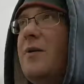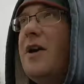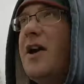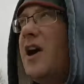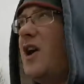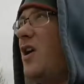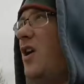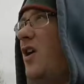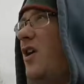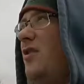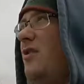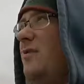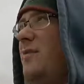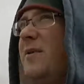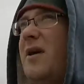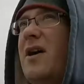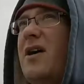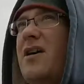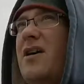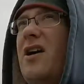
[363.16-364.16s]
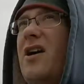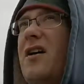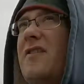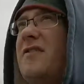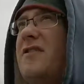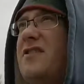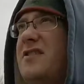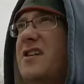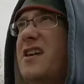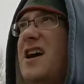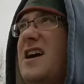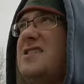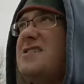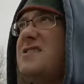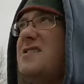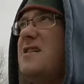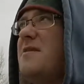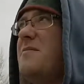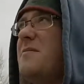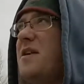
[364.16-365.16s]
when I called the park office and
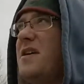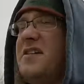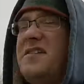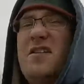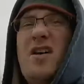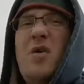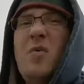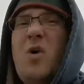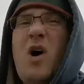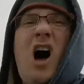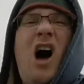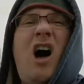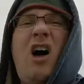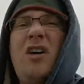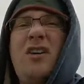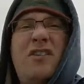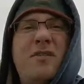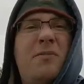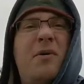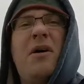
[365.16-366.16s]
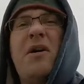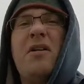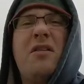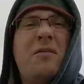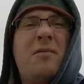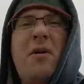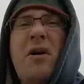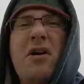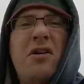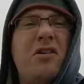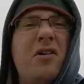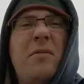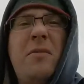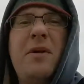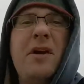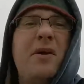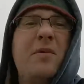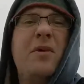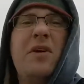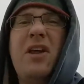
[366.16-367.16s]
asked them, they said, well, it's a part of the park
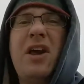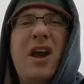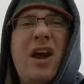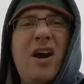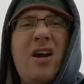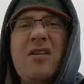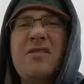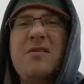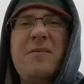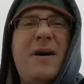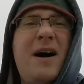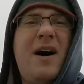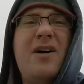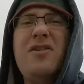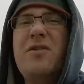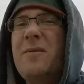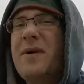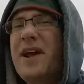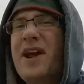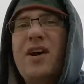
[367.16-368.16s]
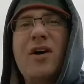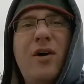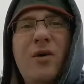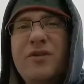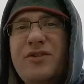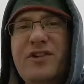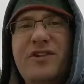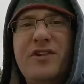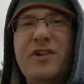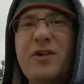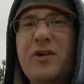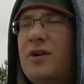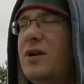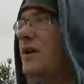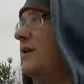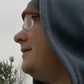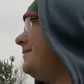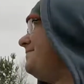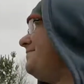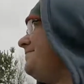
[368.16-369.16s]
nobody really cares about, nobody goes to.
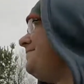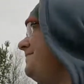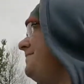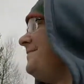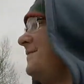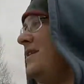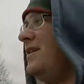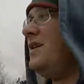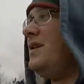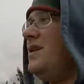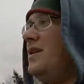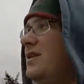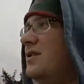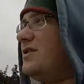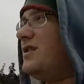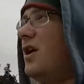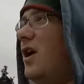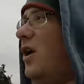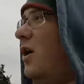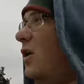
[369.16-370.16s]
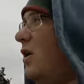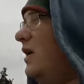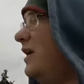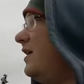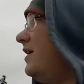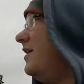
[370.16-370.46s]
So